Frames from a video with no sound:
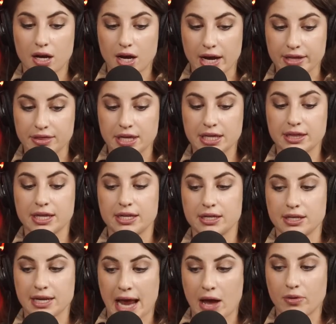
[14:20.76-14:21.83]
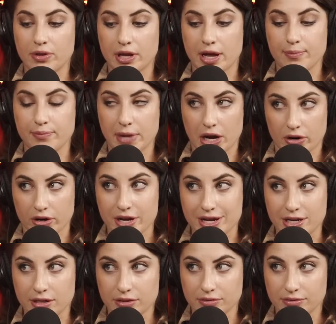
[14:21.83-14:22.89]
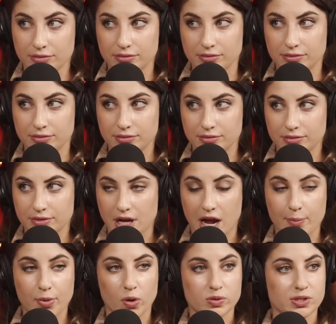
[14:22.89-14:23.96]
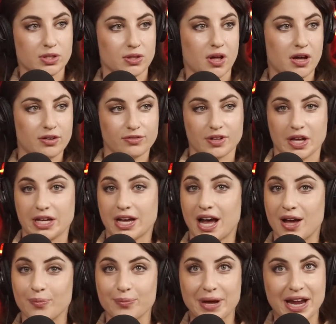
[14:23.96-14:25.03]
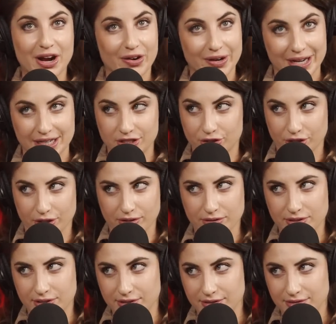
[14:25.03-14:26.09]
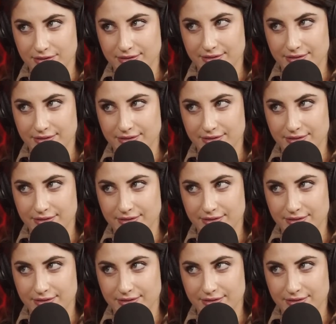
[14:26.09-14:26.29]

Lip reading: that now that I'm married, I posted a lot of like, I'm married jokes,